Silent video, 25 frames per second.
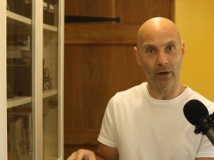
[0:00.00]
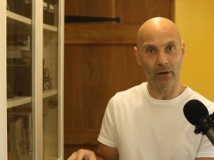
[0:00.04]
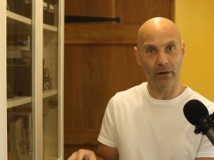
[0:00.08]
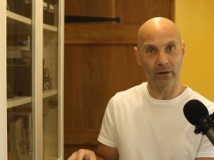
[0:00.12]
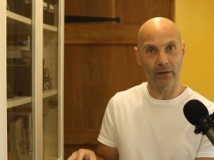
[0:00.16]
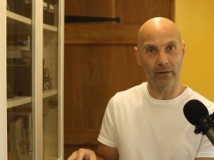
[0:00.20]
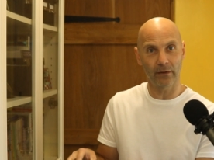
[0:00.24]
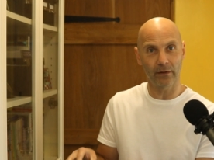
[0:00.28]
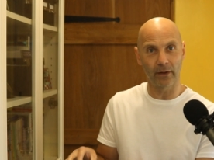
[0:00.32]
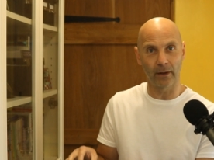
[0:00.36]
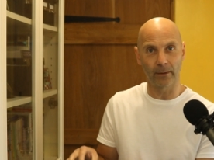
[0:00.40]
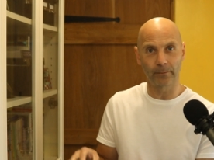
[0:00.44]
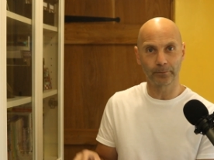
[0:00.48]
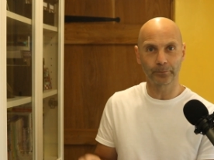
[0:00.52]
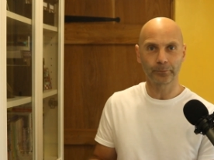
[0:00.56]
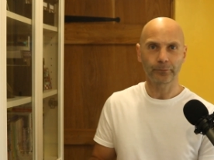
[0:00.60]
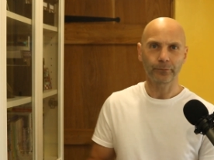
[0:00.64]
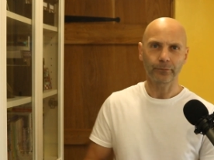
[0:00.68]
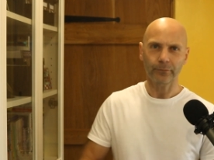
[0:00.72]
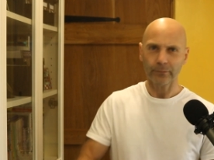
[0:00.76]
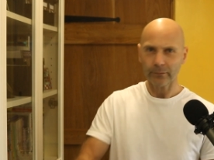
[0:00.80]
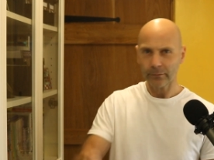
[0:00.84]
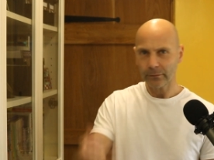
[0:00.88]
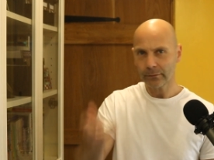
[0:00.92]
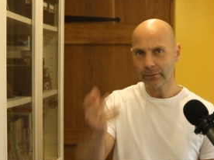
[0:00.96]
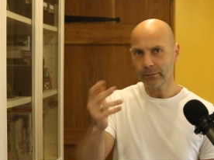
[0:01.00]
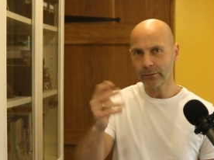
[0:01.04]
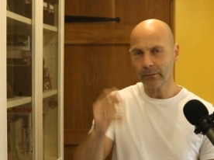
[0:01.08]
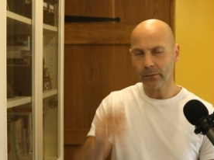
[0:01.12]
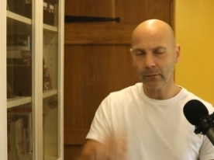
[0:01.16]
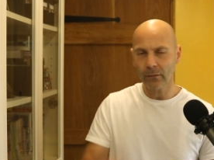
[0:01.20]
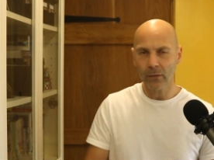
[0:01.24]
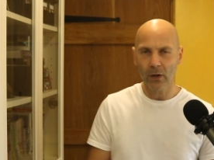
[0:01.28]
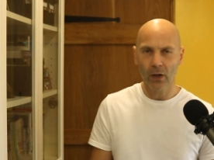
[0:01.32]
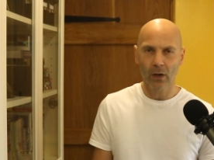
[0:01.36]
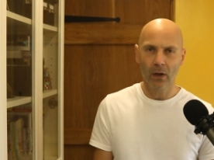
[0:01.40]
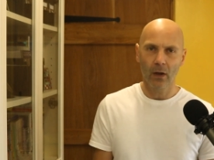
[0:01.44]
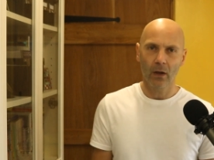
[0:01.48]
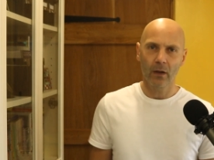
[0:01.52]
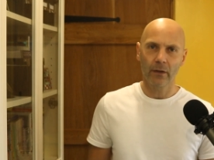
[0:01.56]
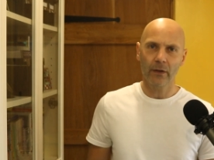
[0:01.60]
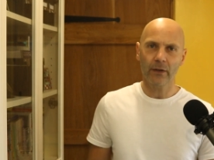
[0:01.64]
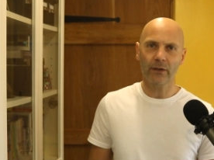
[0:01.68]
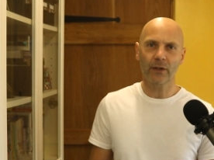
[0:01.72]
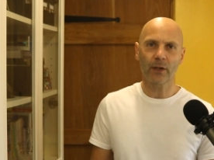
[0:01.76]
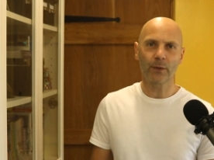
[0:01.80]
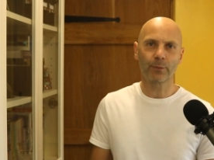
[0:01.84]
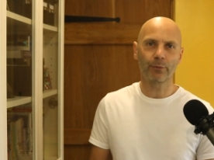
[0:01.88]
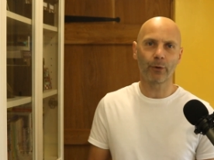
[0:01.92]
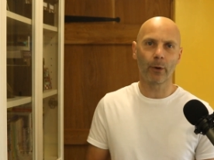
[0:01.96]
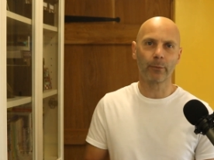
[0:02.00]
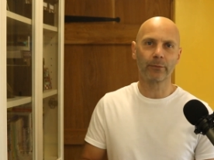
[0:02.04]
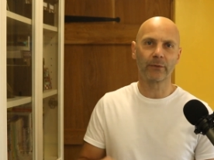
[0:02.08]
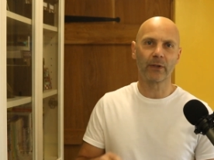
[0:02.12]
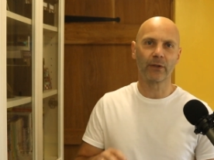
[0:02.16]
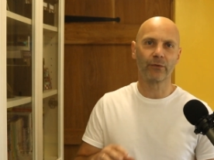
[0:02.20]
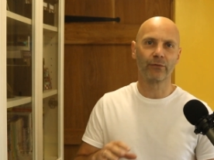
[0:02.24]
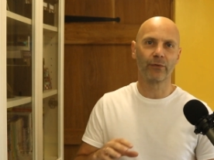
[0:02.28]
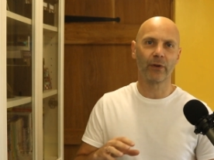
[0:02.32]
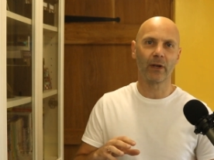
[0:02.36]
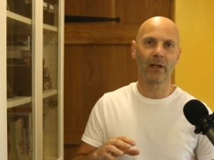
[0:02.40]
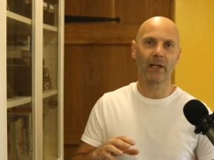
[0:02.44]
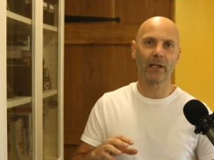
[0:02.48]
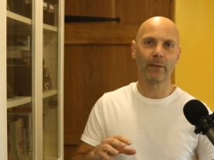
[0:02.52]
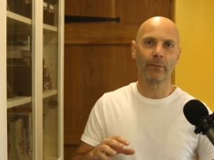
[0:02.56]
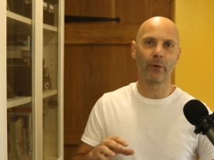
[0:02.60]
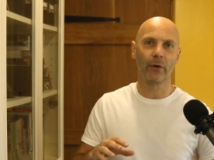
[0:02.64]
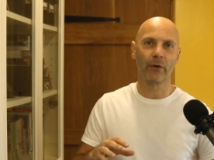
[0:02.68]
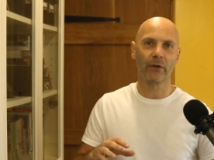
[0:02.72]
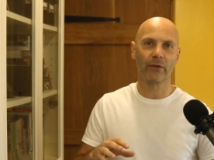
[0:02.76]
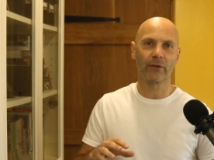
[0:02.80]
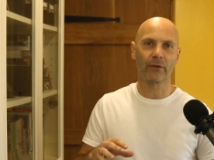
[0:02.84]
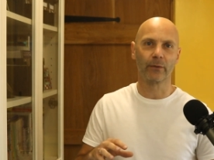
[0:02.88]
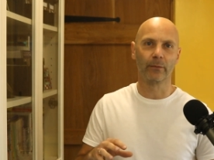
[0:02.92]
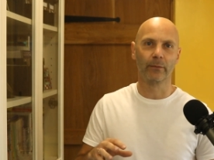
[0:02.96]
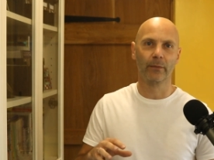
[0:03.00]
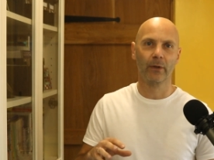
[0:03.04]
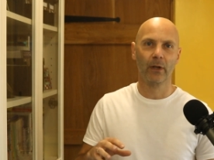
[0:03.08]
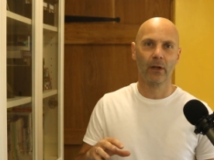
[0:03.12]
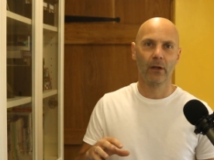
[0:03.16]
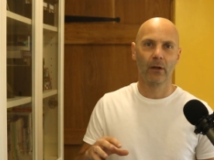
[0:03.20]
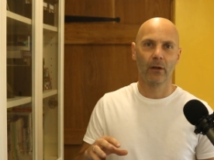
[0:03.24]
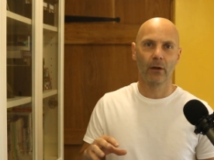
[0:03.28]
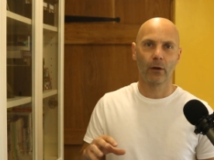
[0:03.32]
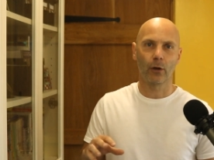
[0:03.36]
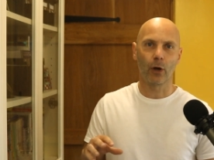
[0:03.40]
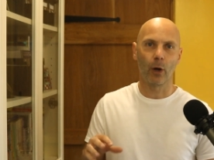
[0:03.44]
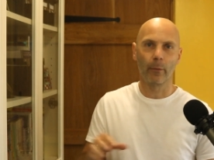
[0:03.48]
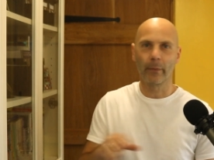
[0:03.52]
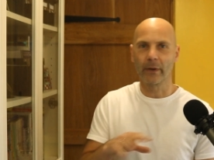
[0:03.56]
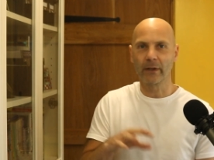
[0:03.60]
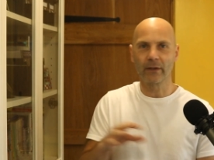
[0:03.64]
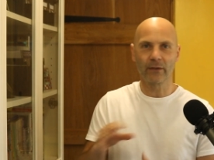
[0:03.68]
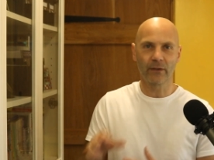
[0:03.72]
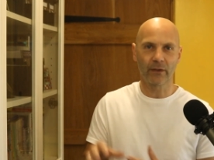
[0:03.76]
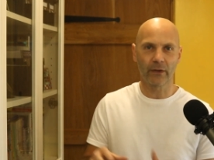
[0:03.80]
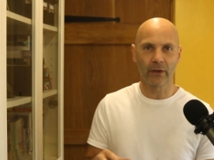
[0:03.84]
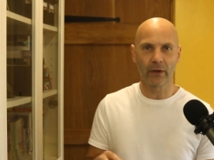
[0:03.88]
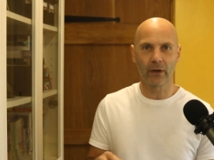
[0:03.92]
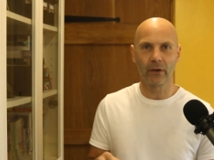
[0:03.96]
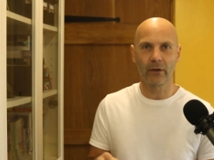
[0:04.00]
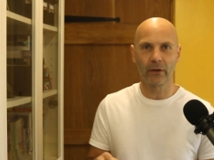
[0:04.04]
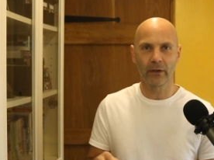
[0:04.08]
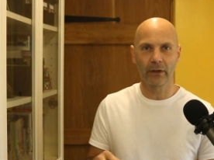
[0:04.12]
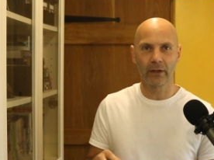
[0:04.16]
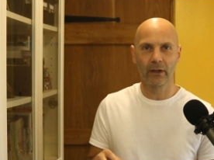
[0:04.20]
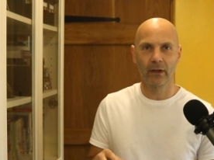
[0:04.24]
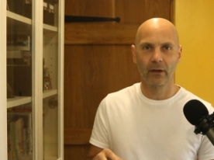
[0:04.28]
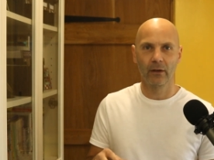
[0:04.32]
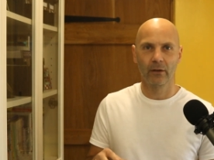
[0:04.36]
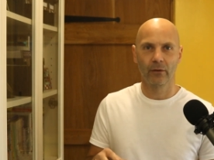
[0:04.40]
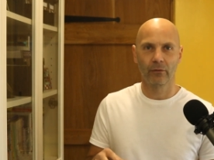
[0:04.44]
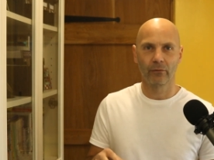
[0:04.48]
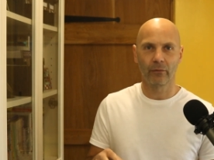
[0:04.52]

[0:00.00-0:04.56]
either. This is prompted really by some comments that I